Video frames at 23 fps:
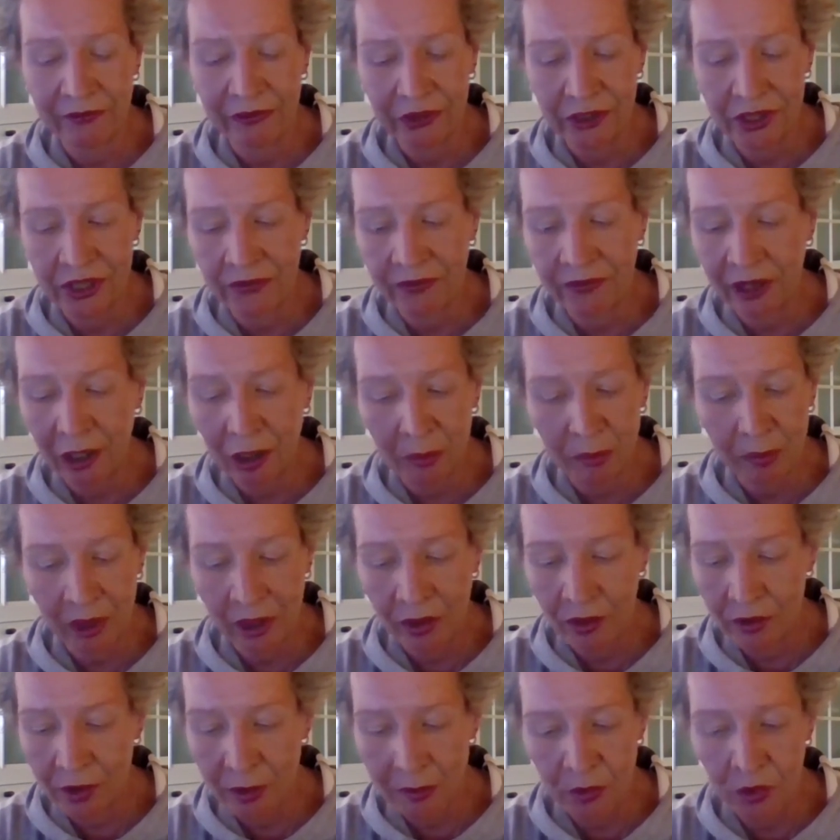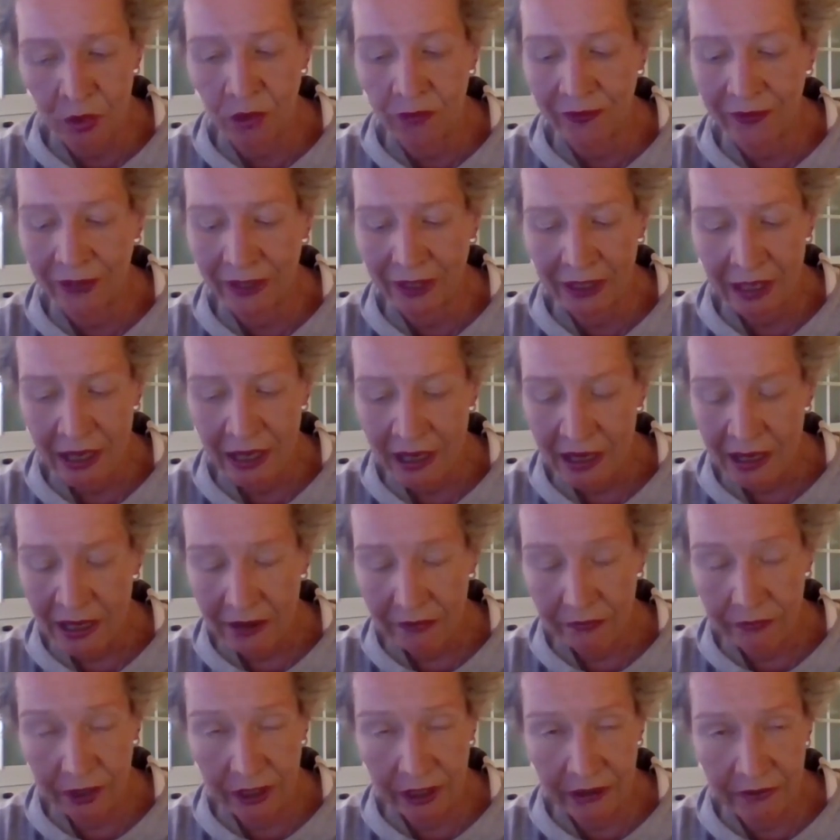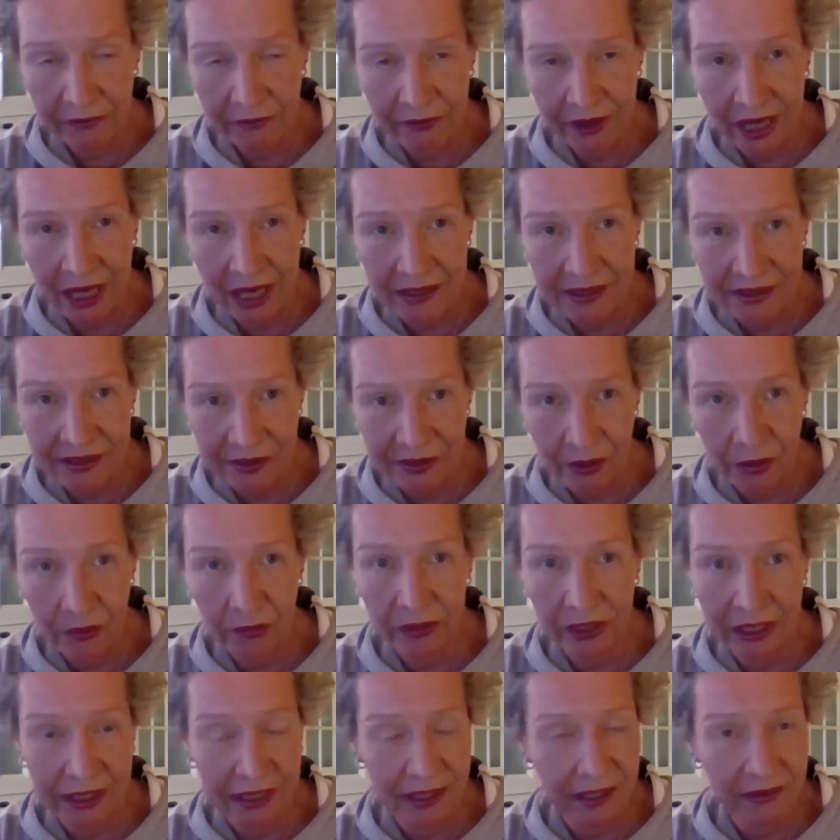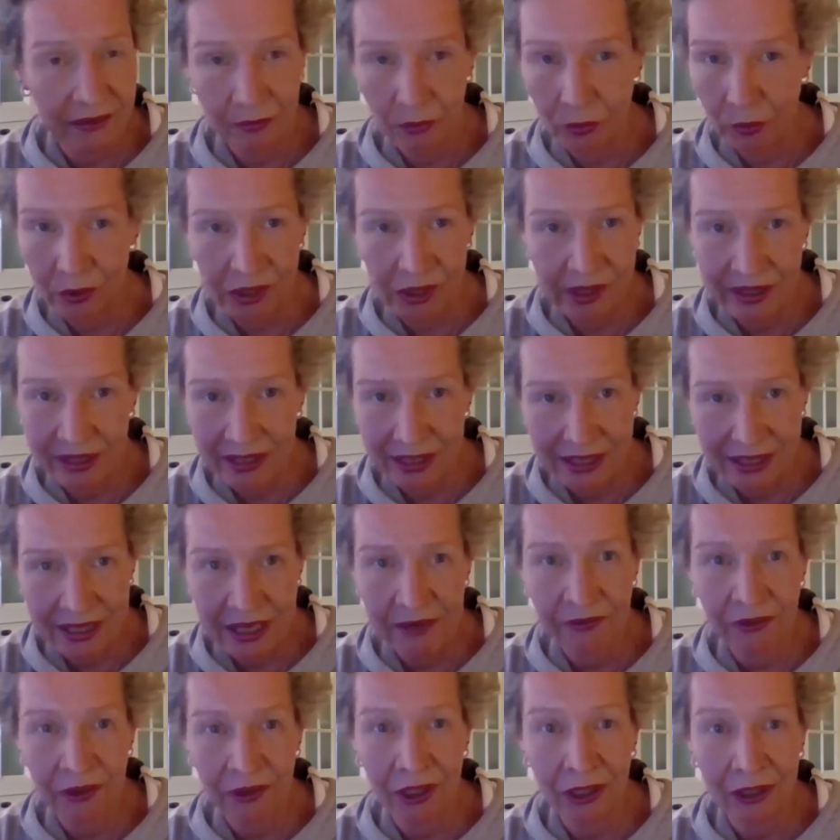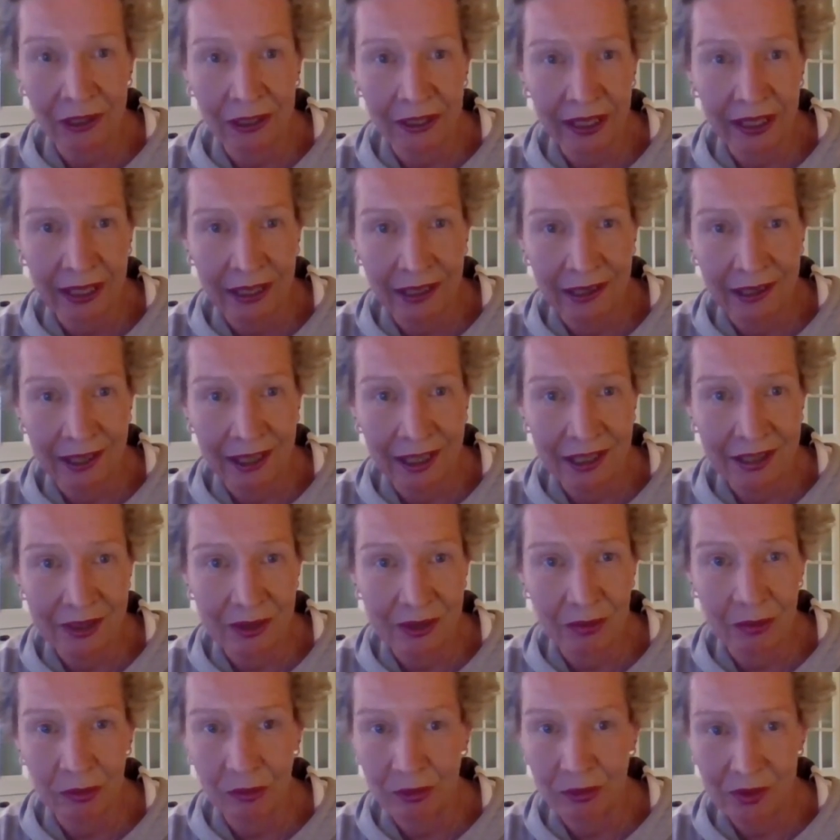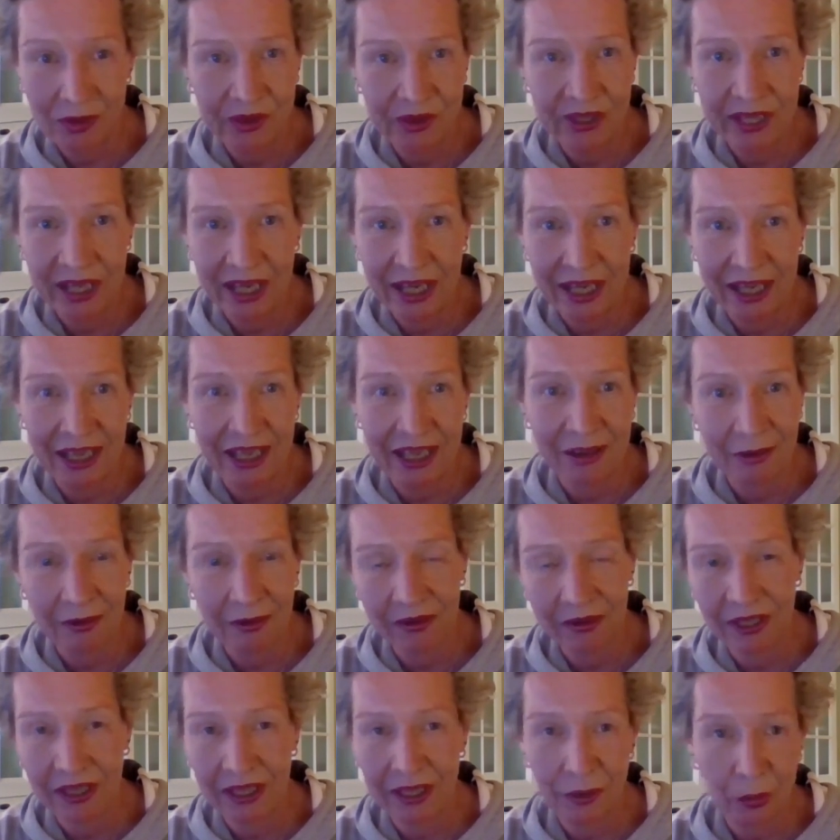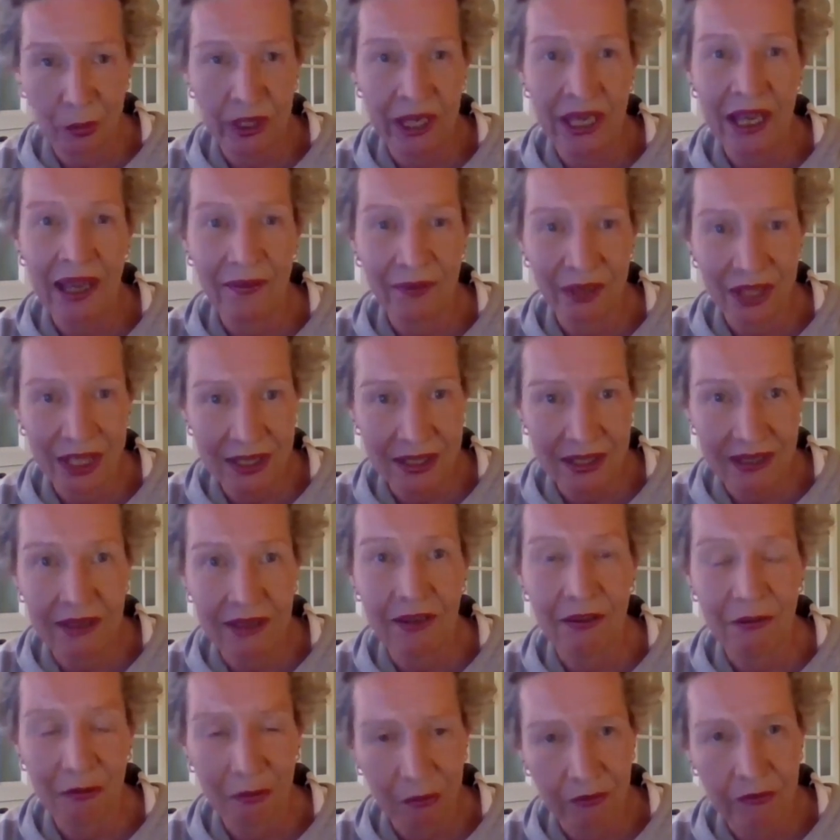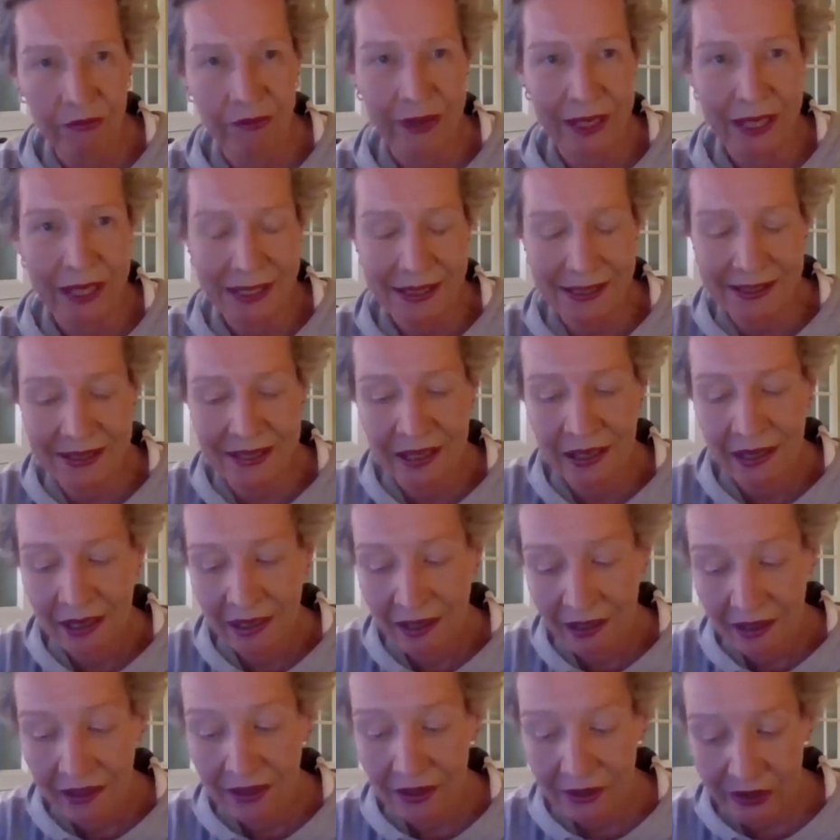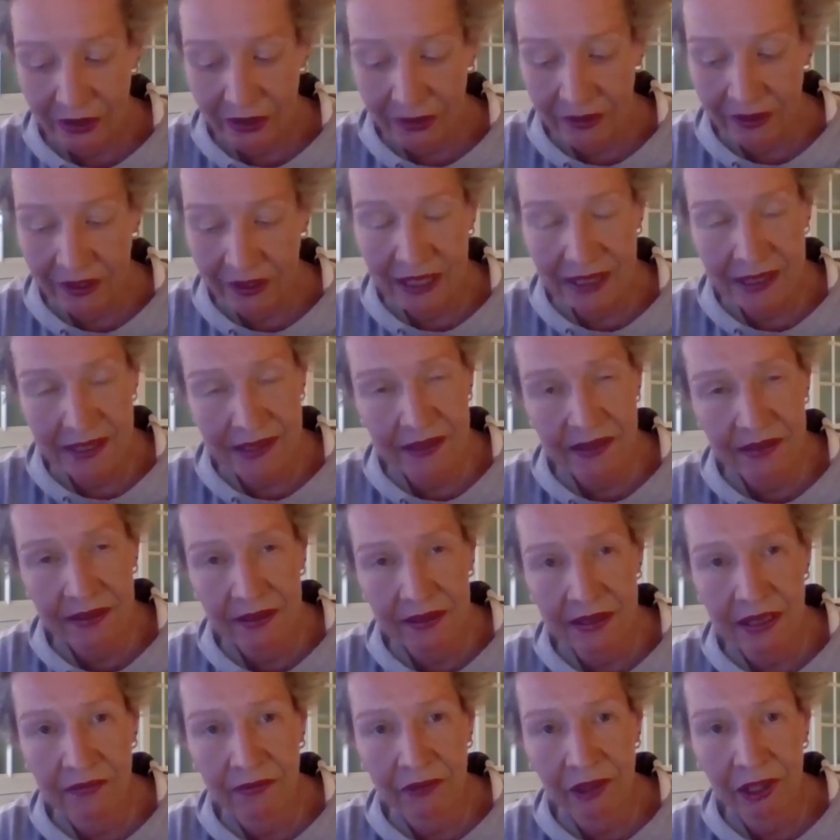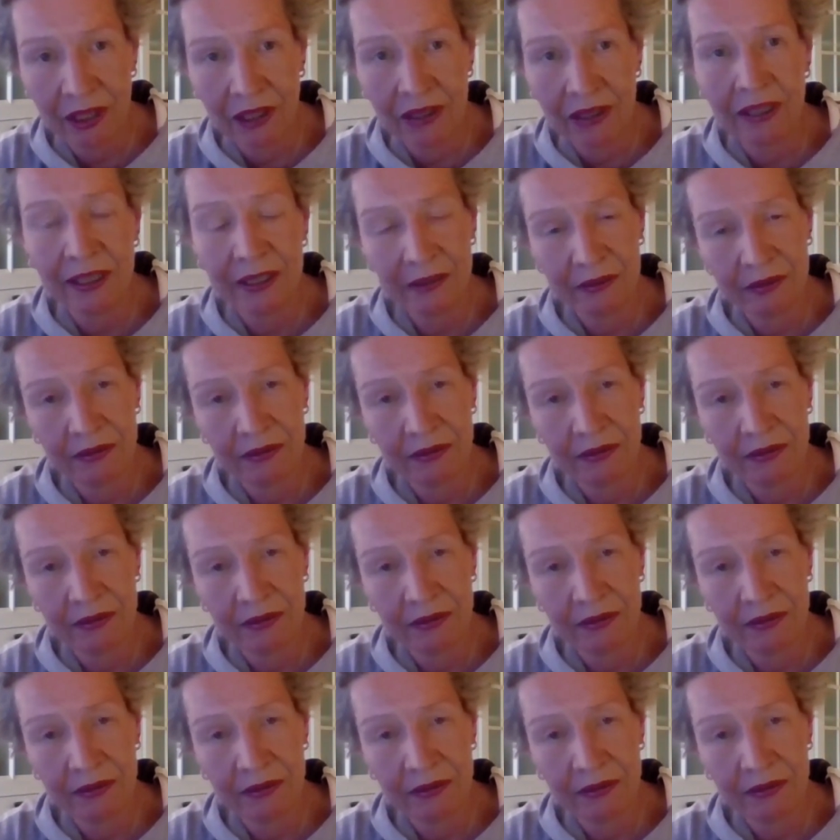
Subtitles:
developing or moving really fast. So we definitely cannot stay and think we have it fixed. So yes, definitely.